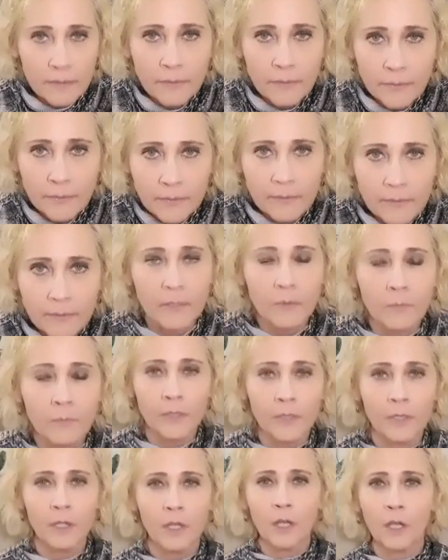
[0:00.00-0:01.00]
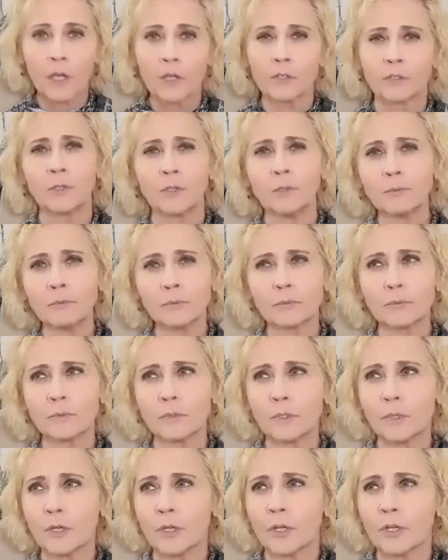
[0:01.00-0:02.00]
lower and lower don't
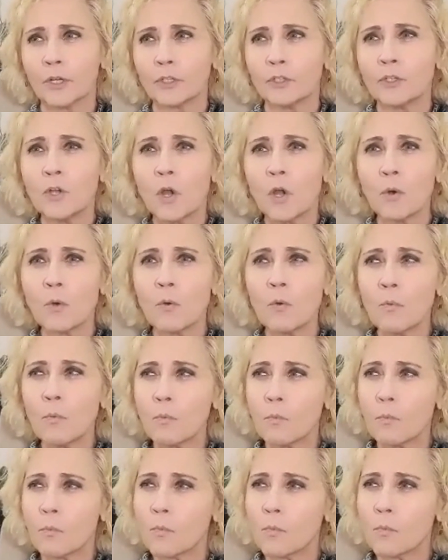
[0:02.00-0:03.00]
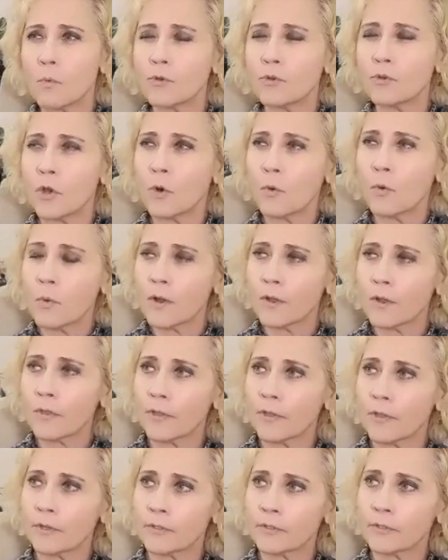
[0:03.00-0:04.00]
know know where
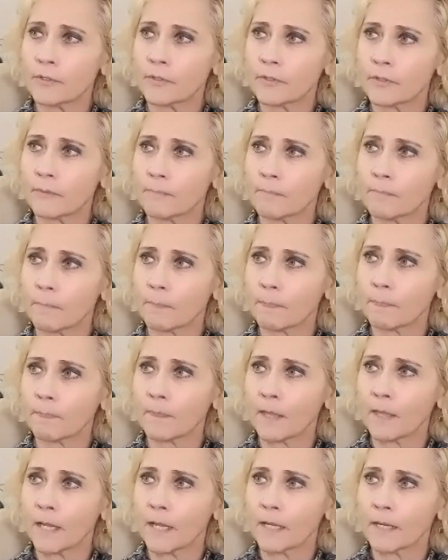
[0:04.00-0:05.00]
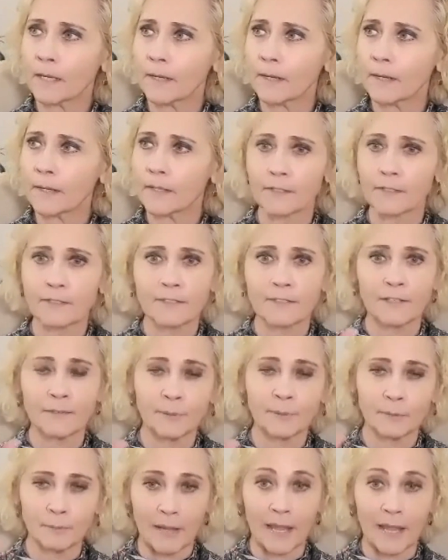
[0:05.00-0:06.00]
there's like a, a
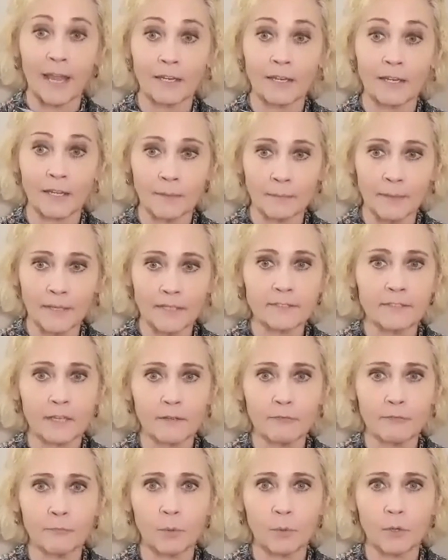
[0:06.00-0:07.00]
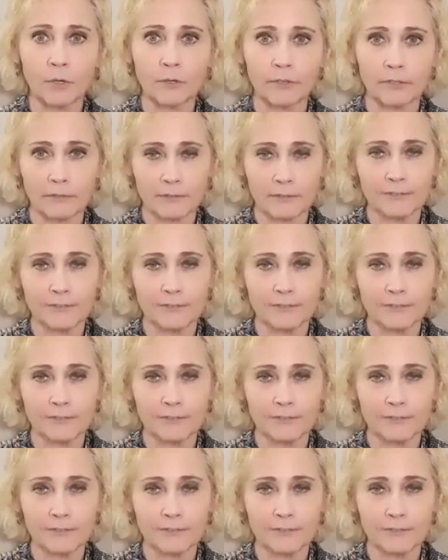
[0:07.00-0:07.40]
put my hand up like safe word